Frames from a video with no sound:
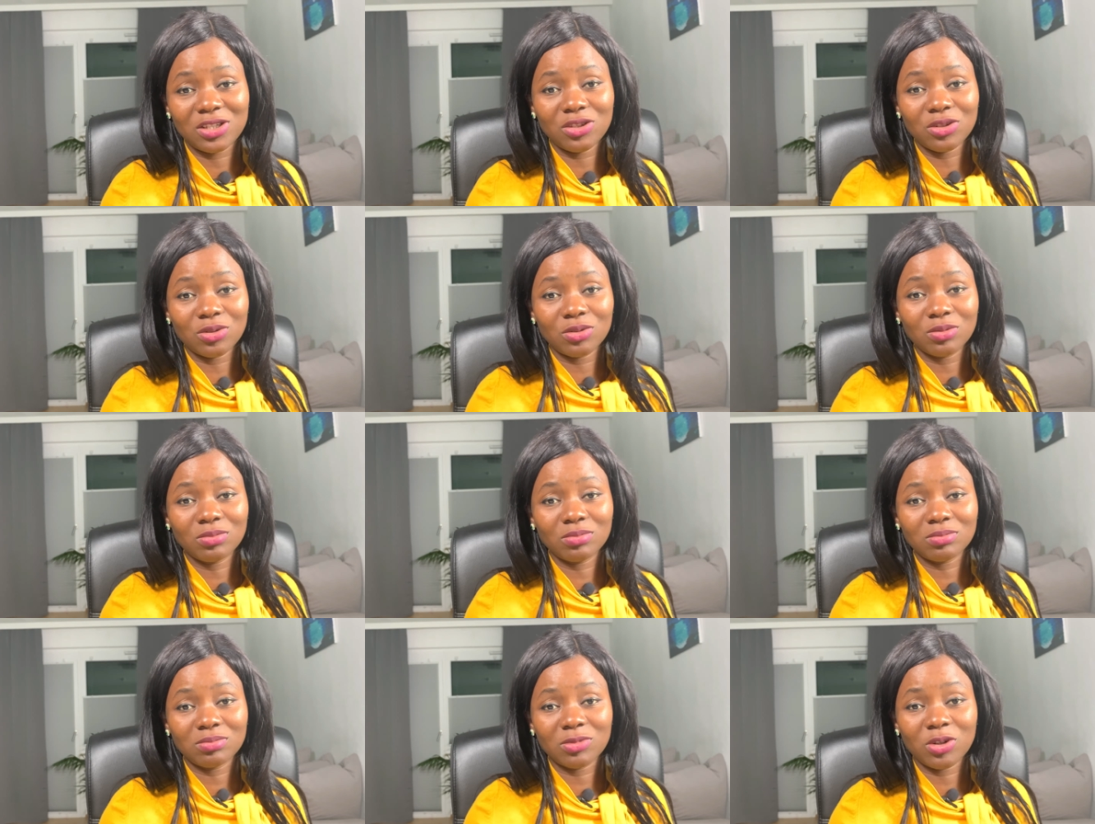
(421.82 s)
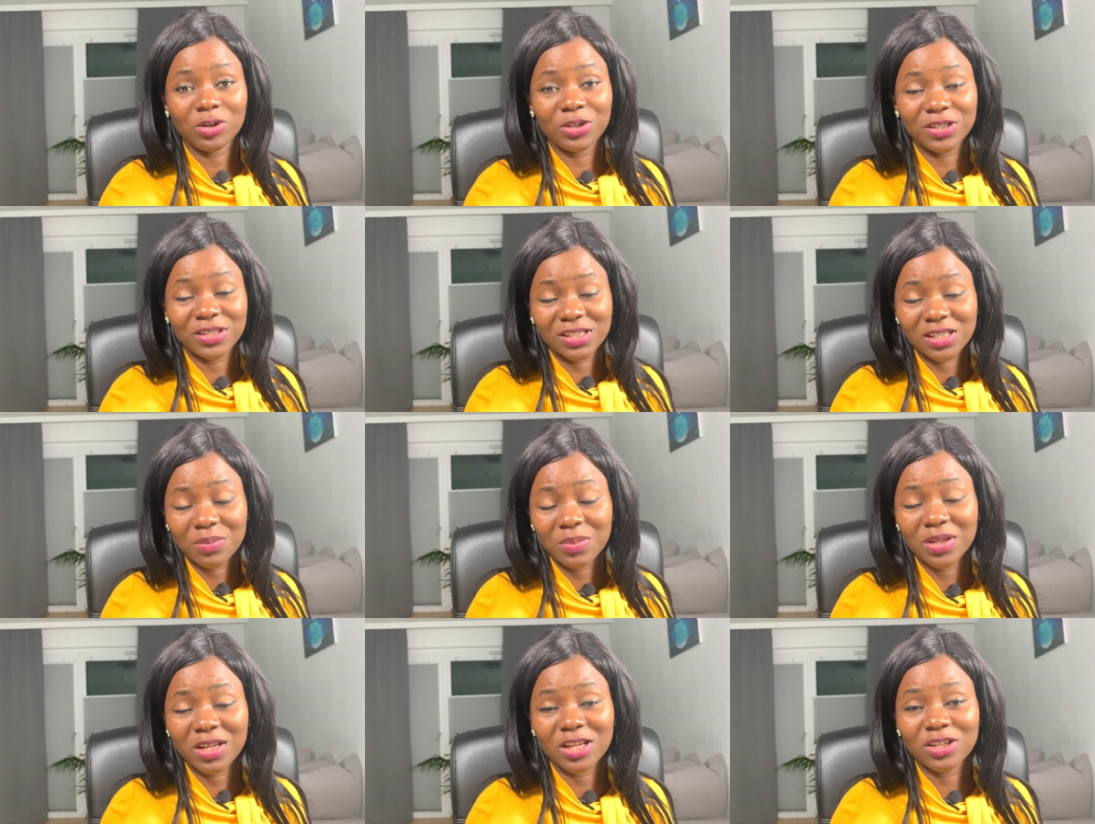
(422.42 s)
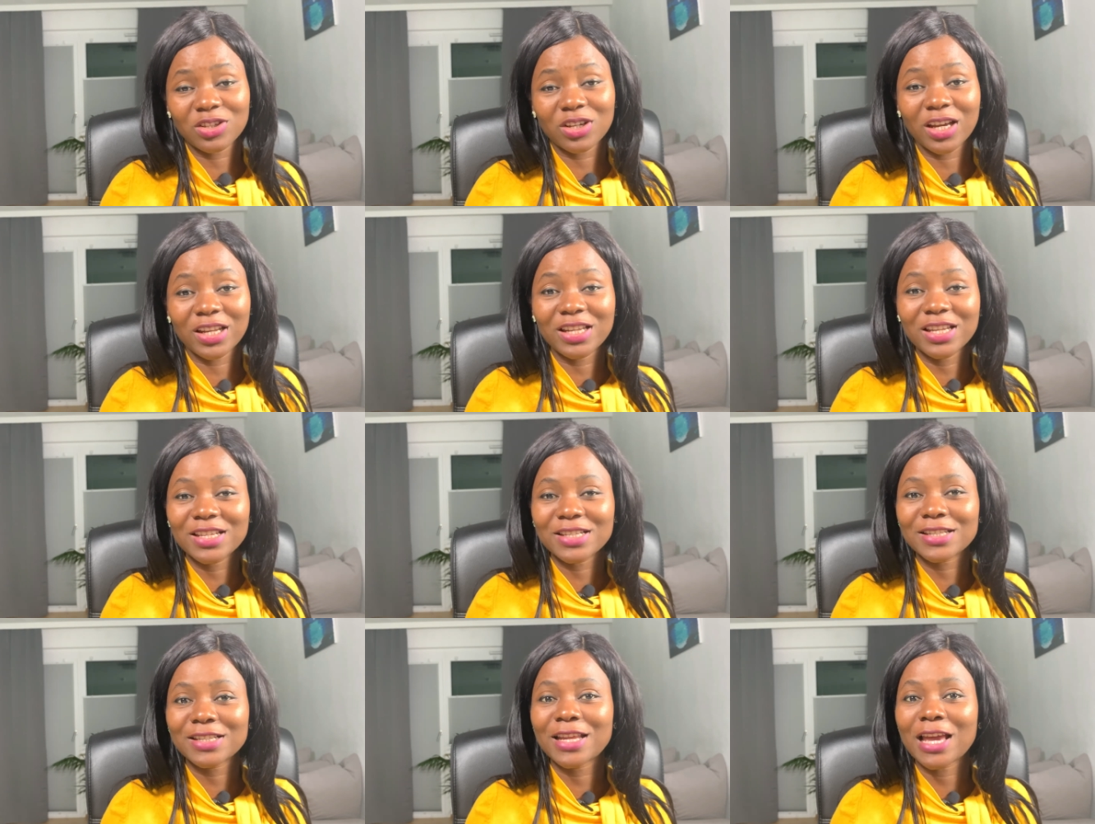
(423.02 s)
you know, or is something that you can
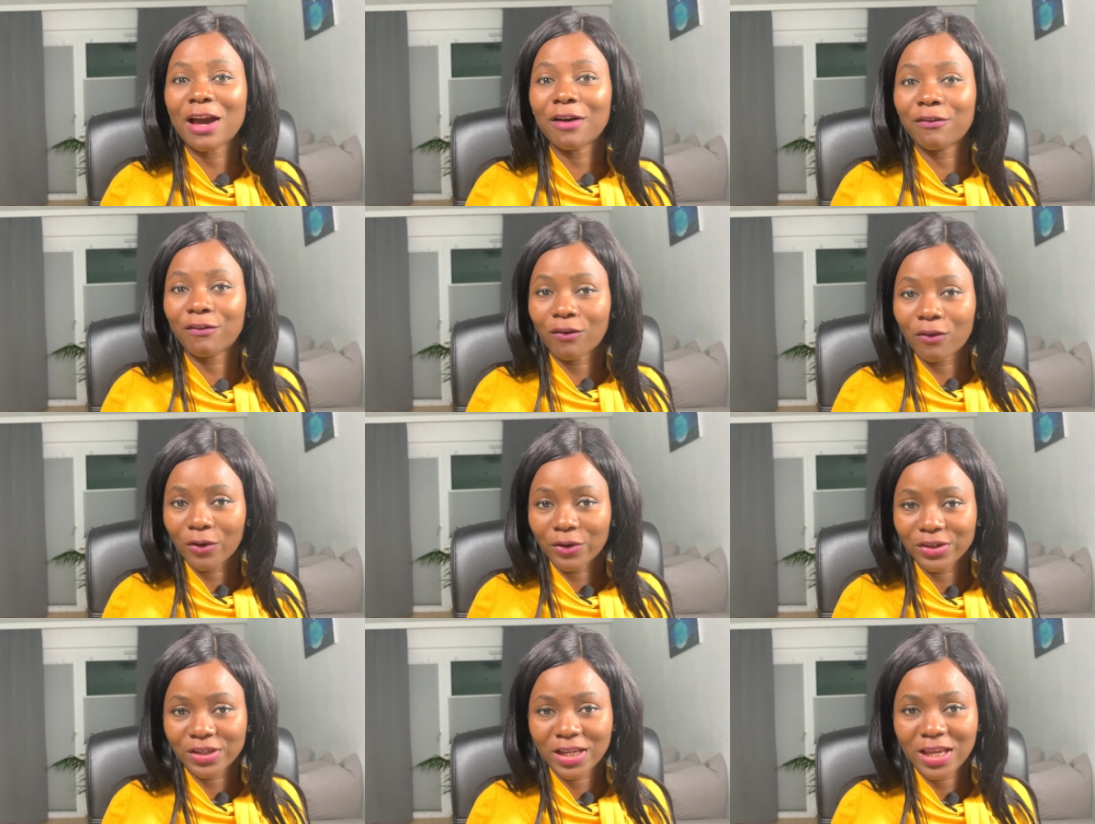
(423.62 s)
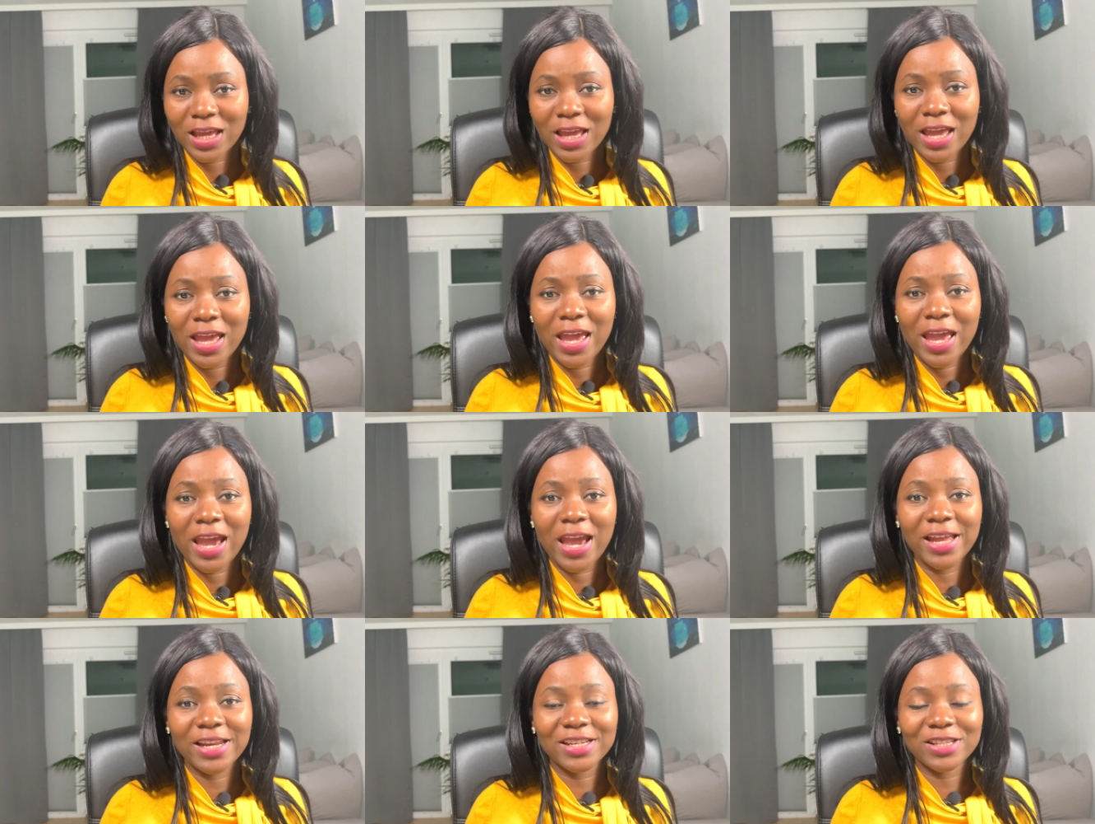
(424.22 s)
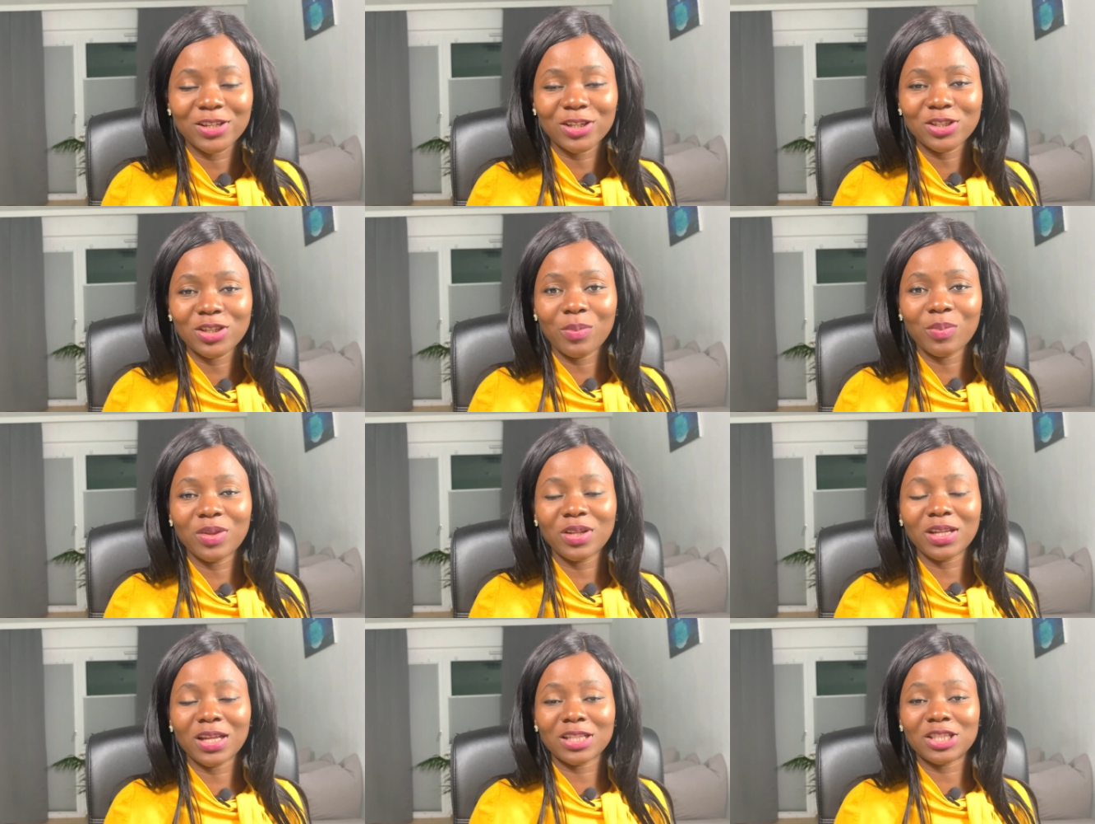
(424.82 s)
easily afford, and it's not
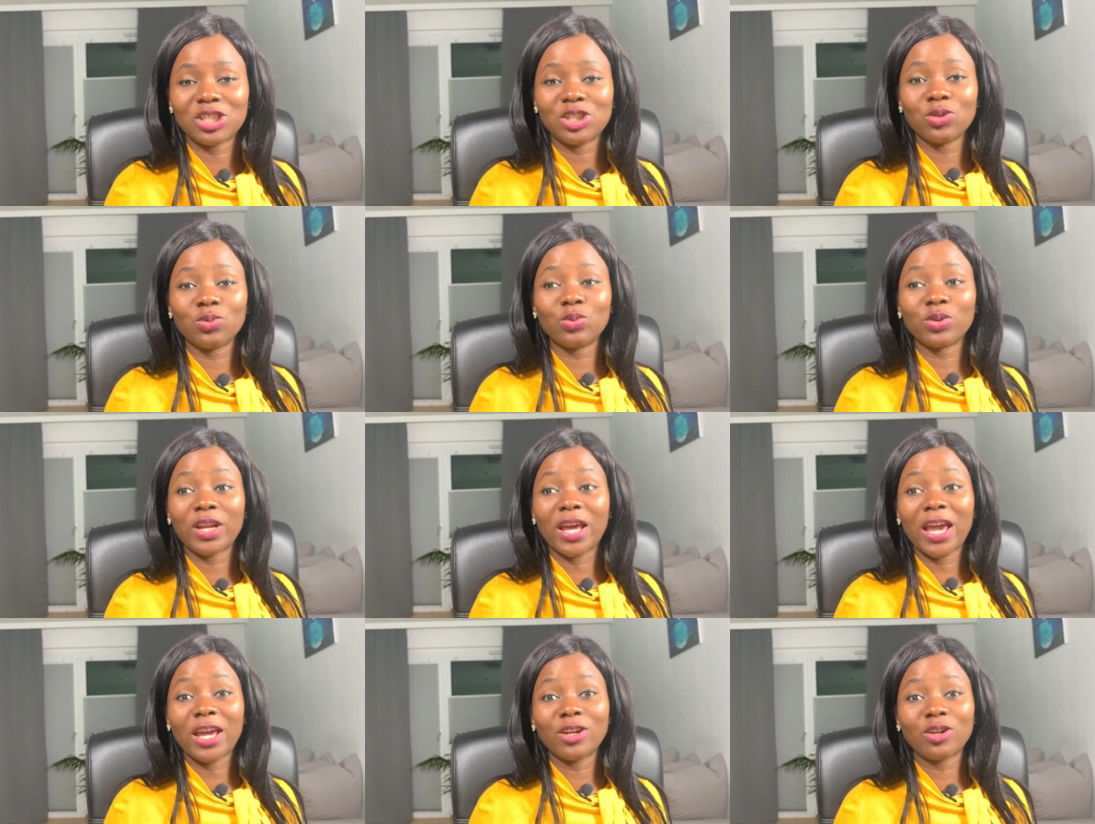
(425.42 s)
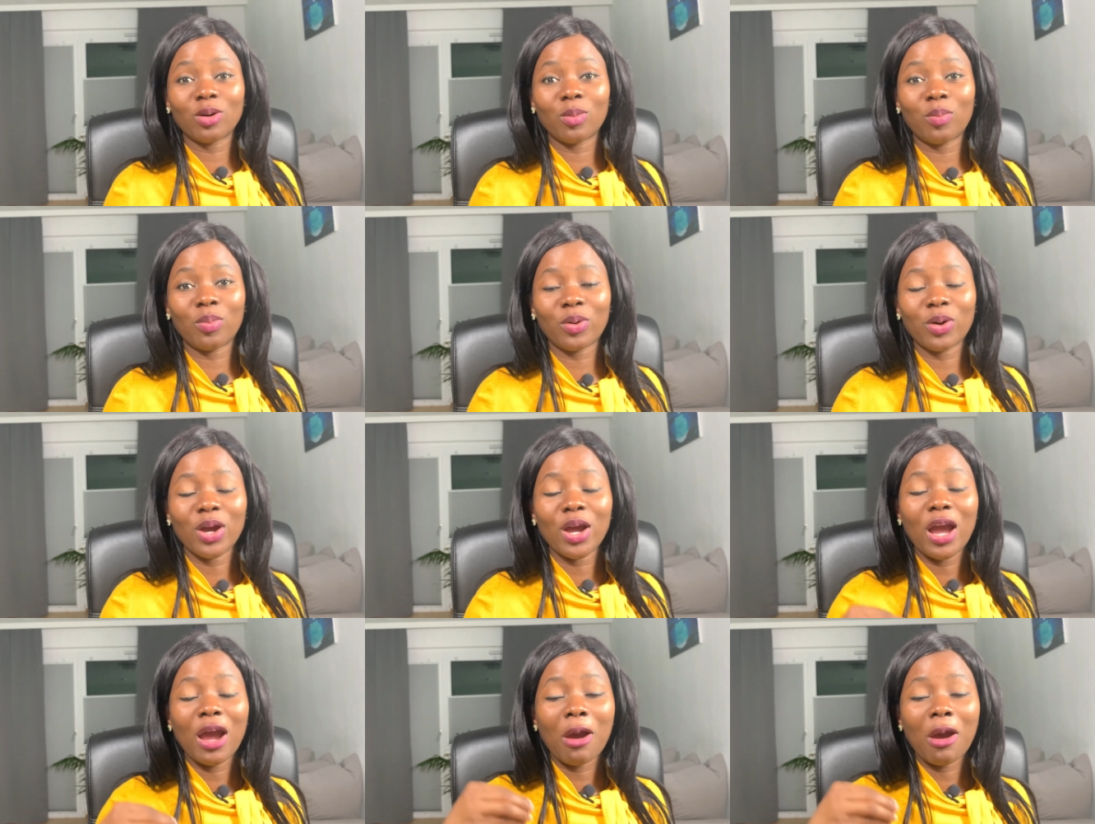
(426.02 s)
something that you would end up